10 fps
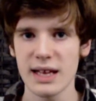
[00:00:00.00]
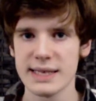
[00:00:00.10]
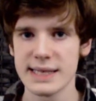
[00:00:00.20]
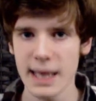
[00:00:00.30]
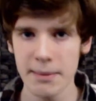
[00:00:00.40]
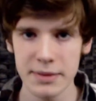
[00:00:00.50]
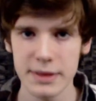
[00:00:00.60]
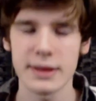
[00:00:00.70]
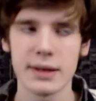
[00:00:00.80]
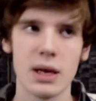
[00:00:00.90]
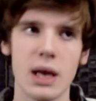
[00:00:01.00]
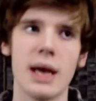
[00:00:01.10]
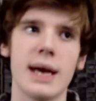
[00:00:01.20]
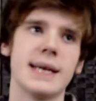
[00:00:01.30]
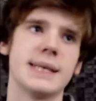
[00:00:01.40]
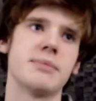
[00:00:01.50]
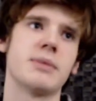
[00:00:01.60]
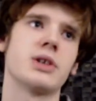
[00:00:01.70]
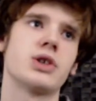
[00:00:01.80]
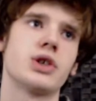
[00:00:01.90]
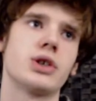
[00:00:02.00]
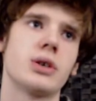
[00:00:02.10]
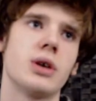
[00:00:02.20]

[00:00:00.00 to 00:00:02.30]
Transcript: depth, as much